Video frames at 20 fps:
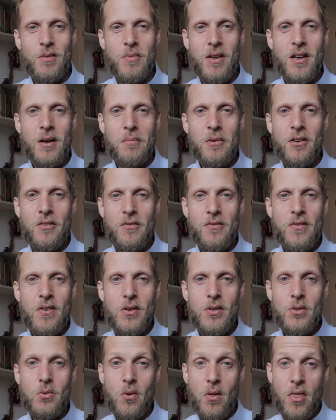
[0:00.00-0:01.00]
become
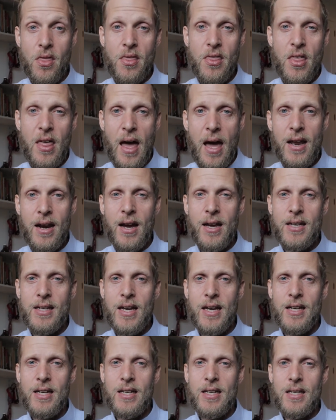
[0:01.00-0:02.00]
confused with that
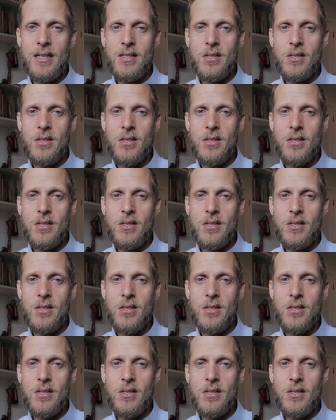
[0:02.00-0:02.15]
identity.